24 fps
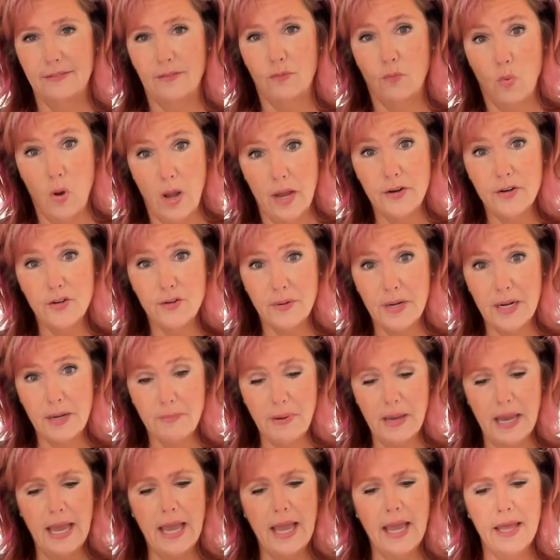Wandering
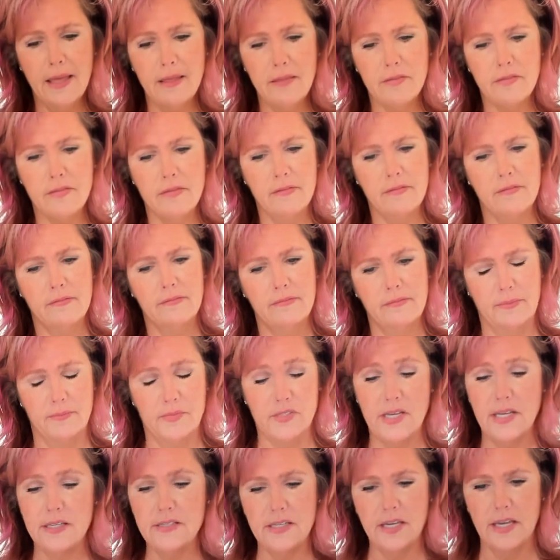path. I'm
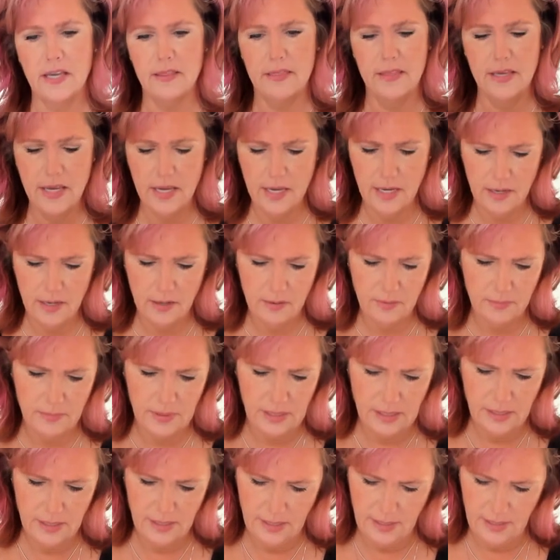sensing a
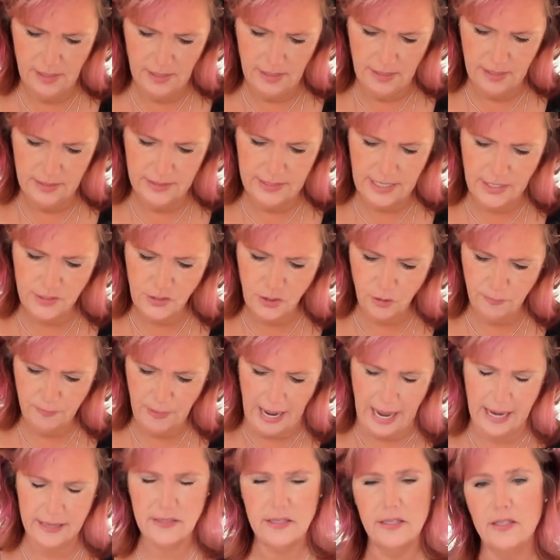theme. Desert
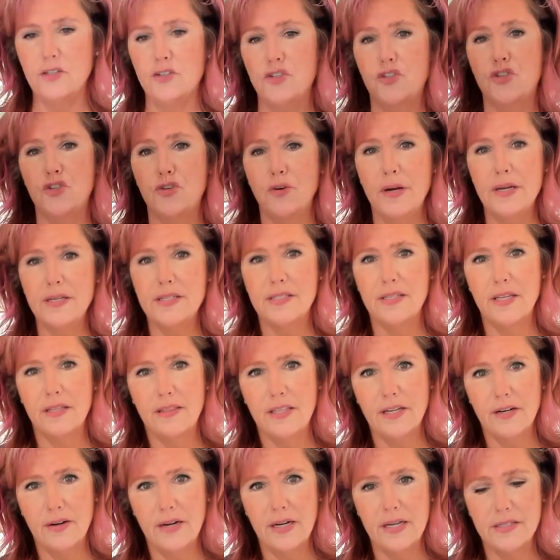passage. Trust that
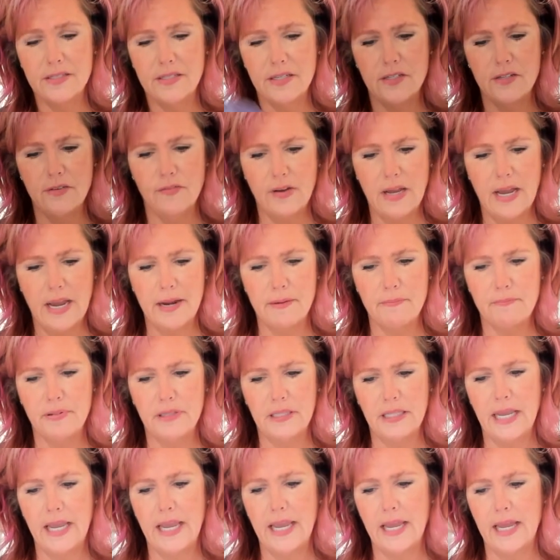there is a divine
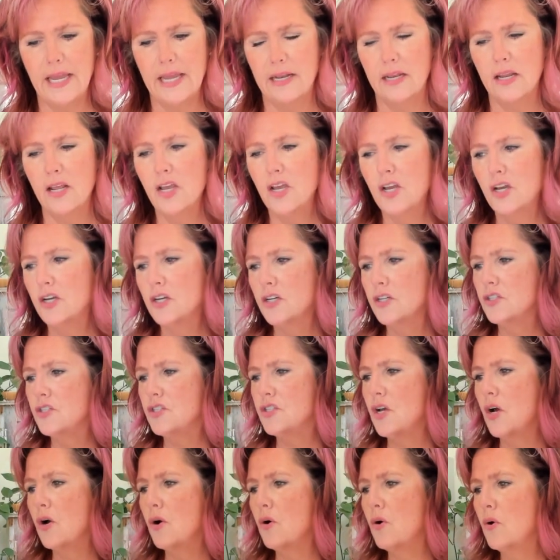plan.
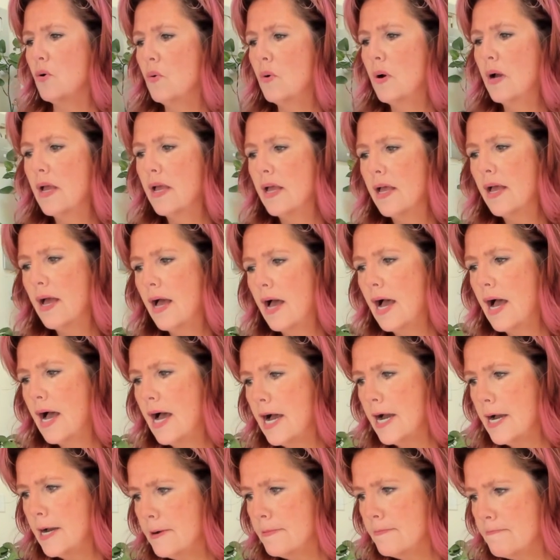So
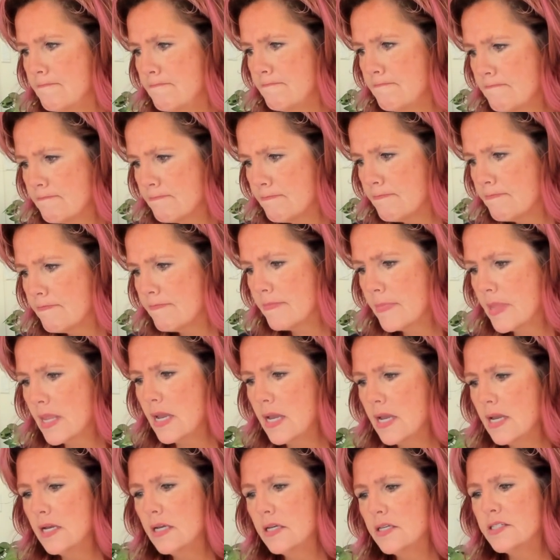um,
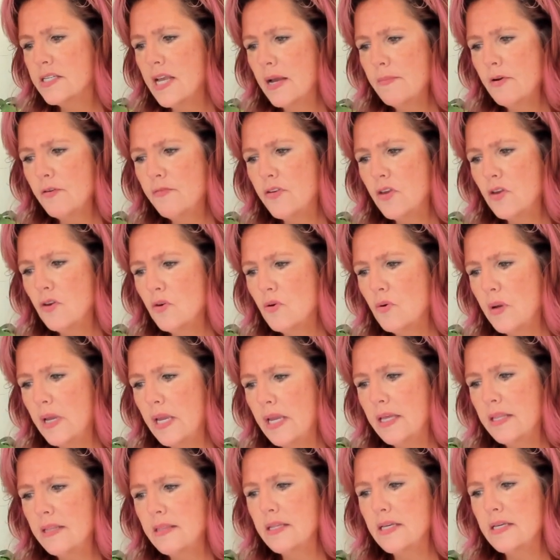some of you
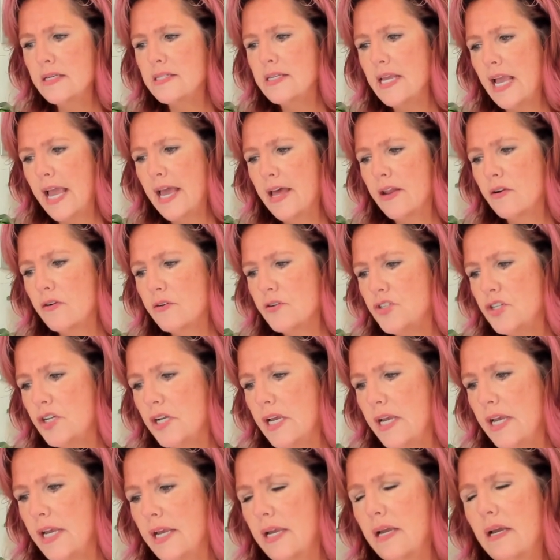in this
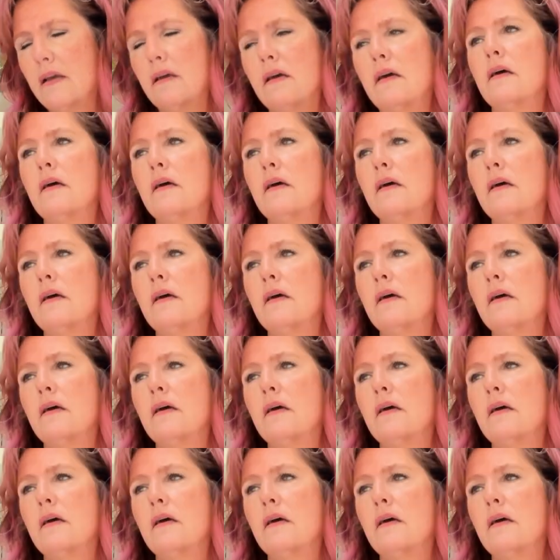energy